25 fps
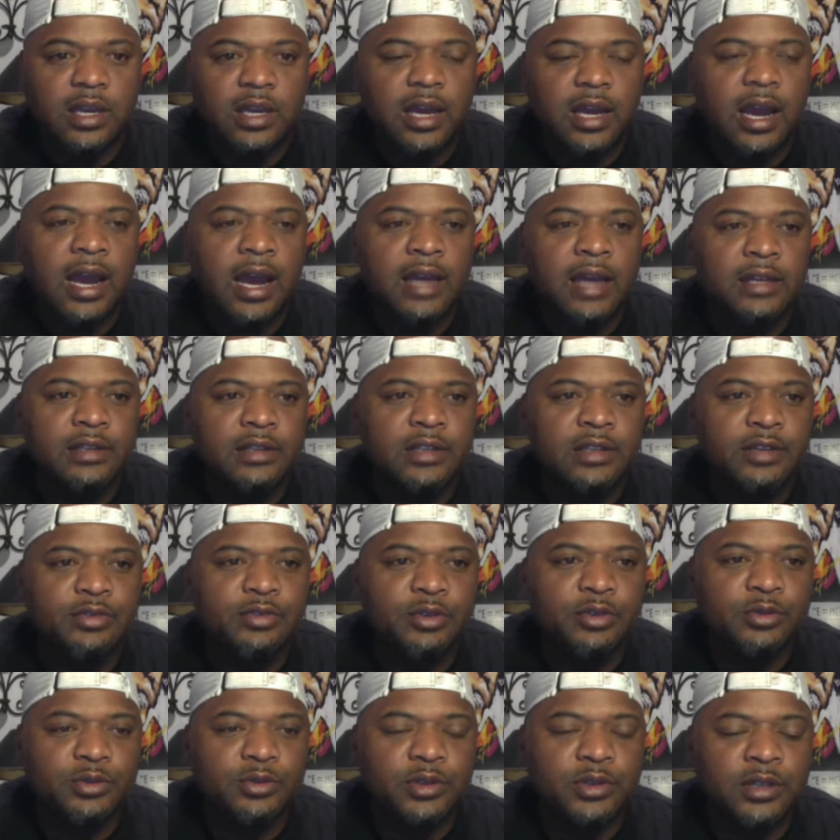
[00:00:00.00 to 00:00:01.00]
All right, enough
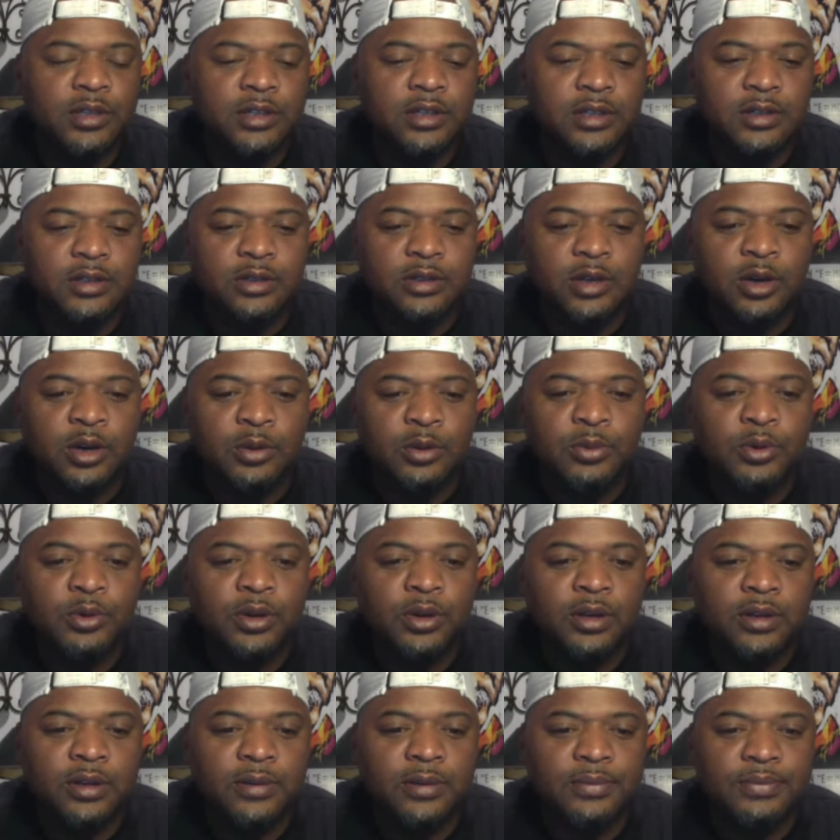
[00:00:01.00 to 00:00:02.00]
on oh
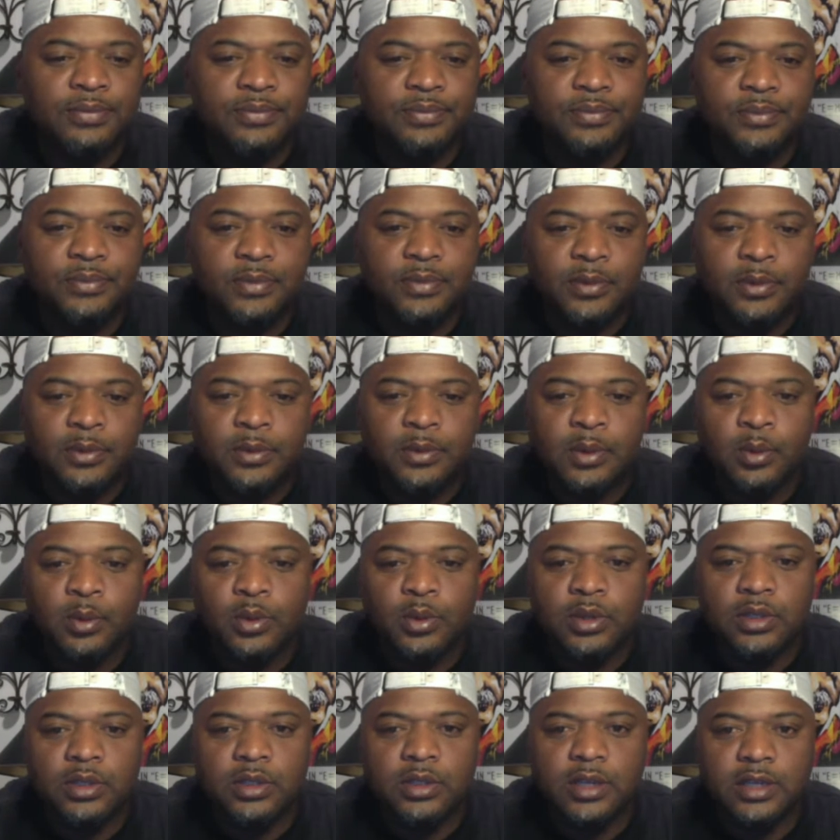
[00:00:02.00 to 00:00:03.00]
boy, and
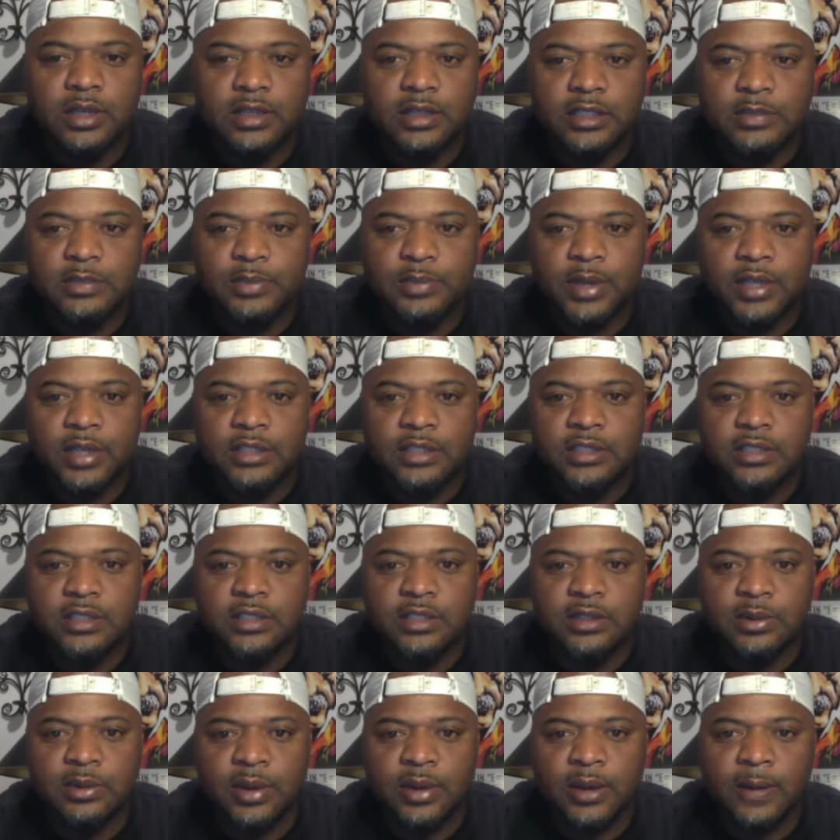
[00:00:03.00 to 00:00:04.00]
we'll look at this
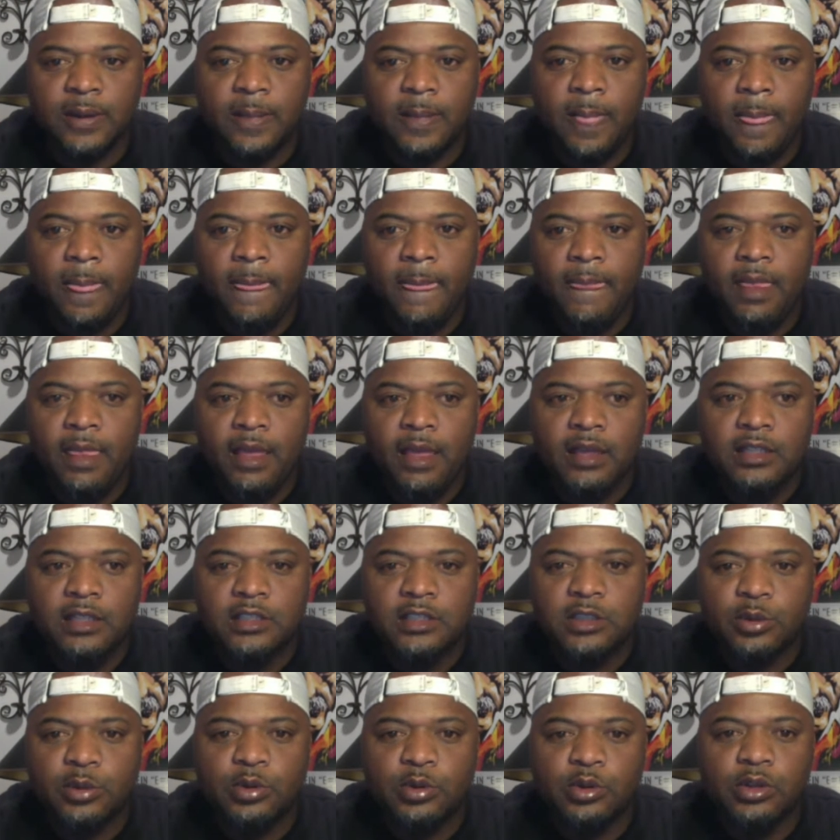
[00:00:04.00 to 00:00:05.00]
Pangaea, right?
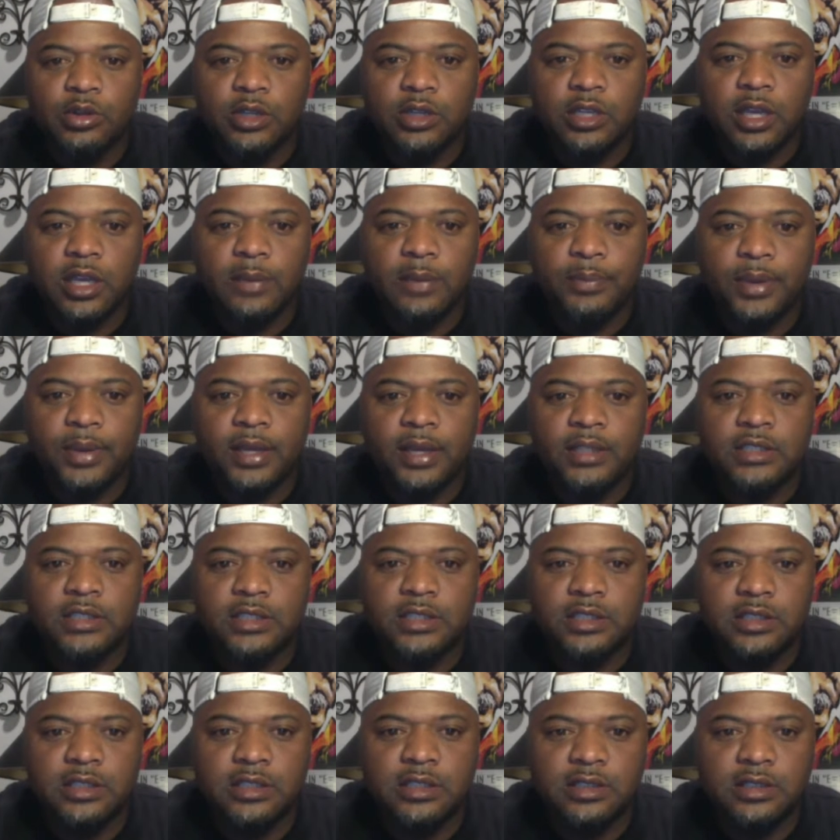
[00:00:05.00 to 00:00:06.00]
So when you look at
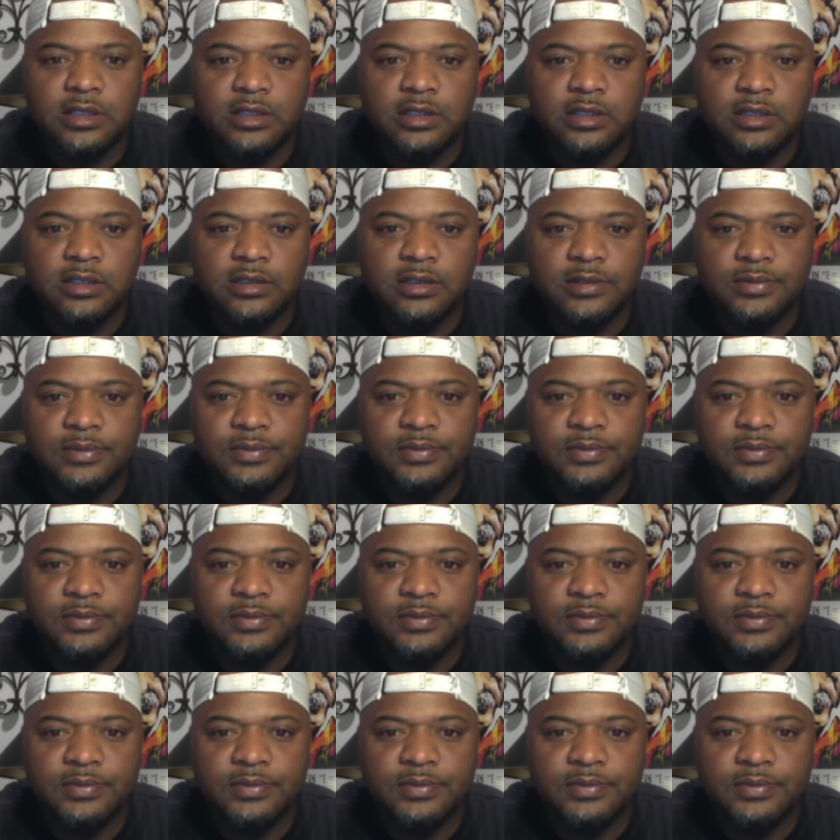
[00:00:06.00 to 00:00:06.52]
Pangaea,